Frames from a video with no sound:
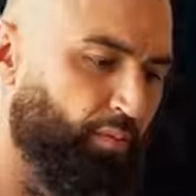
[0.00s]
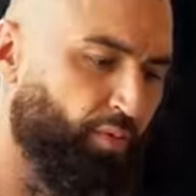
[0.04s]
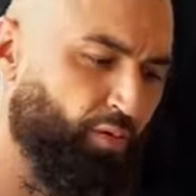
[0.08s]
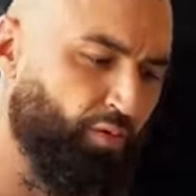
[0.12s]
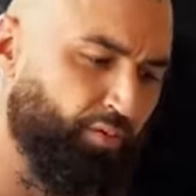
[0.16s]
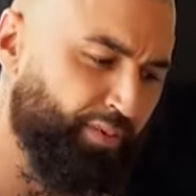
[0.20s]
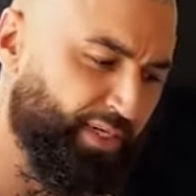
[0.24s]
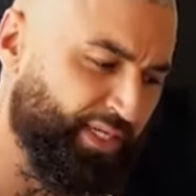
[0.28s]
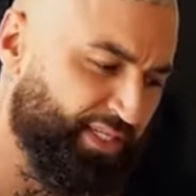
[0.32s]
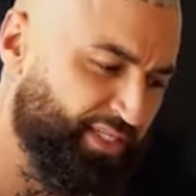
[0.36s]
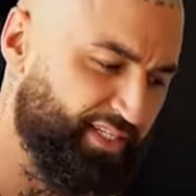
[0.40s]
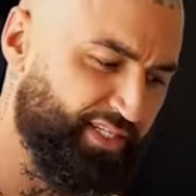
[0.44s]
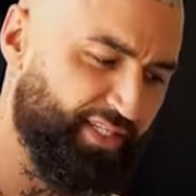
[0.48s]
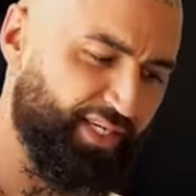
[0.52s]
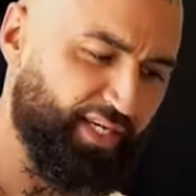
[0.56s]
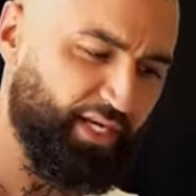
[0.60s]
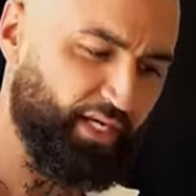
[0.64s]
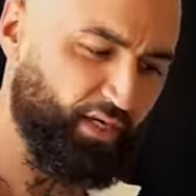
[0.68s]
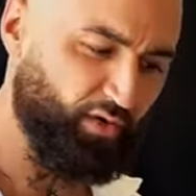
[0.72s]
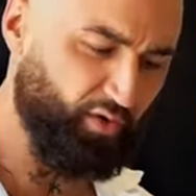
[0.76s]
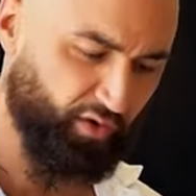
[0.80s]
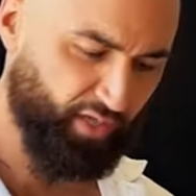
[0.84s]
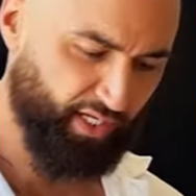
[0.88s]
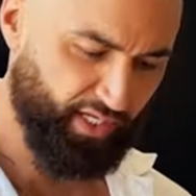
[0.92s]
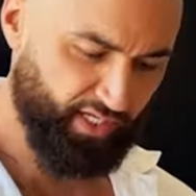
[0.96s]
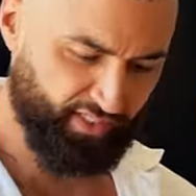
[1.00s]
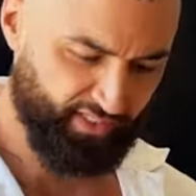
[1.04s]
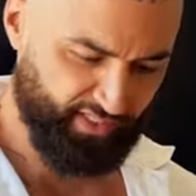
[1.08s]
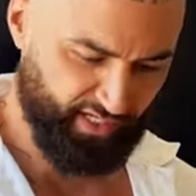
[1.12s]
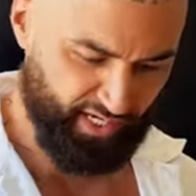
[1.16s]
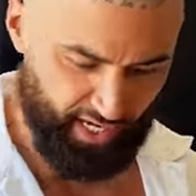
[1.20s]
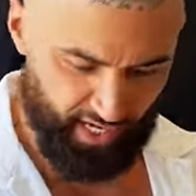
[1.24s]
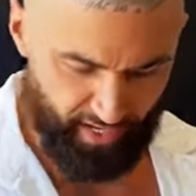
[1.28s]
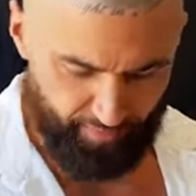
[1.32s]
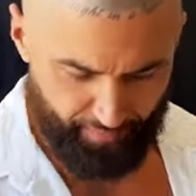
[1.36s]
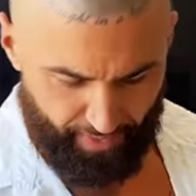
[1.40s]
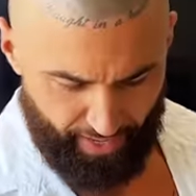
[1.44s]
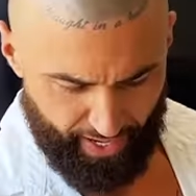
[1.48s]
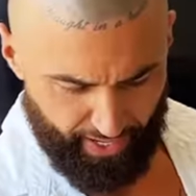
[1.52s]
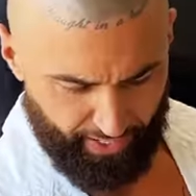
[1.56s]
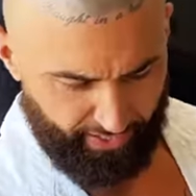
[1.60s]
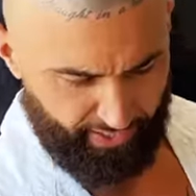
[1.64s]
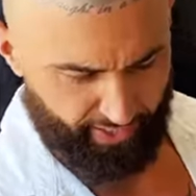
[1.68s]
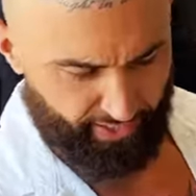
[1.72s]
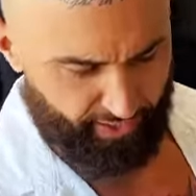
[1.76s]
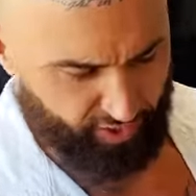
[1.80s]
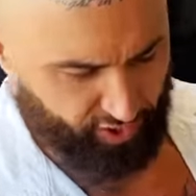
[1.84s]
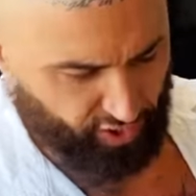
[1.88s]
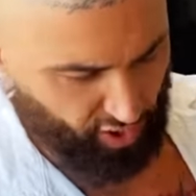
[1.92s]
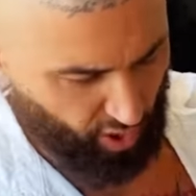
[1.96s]
I wanna see, look at this care
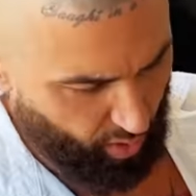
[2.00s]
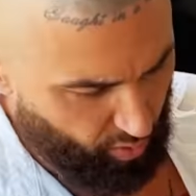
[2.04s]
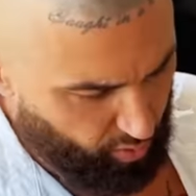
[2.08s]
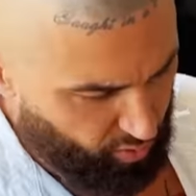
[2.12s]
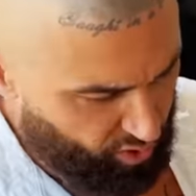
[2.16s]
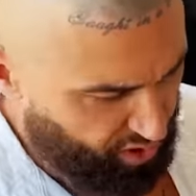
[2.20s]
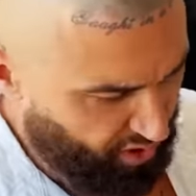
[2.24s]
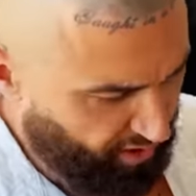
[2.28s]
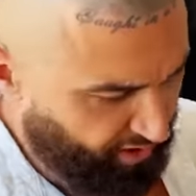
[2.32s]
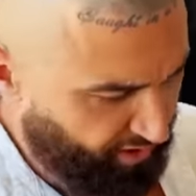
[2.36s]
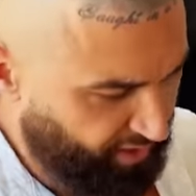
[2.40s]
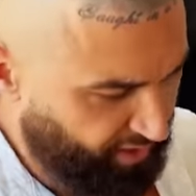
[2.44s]
package. Culture